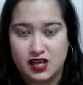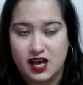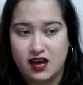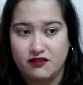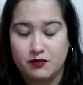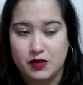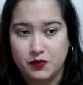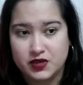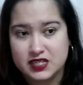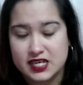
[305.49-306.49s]
I have my
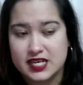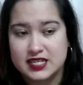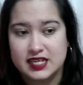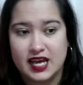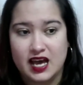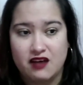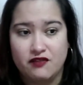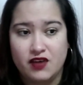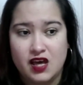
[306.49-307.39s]
princess and I have